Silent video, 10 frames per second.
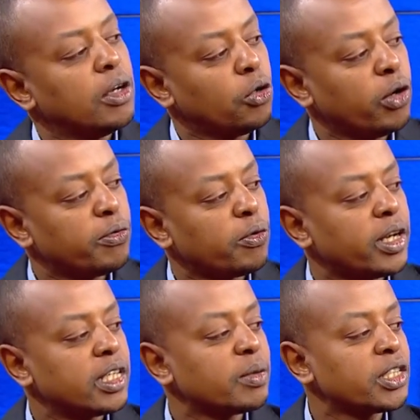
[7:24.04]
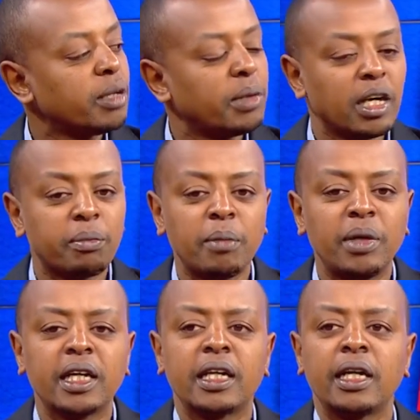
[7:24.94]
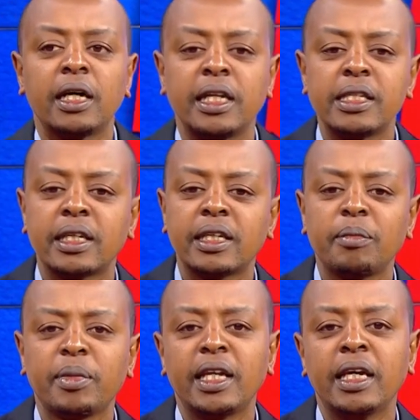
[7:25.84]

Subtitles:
going forward, especially being a public listed company.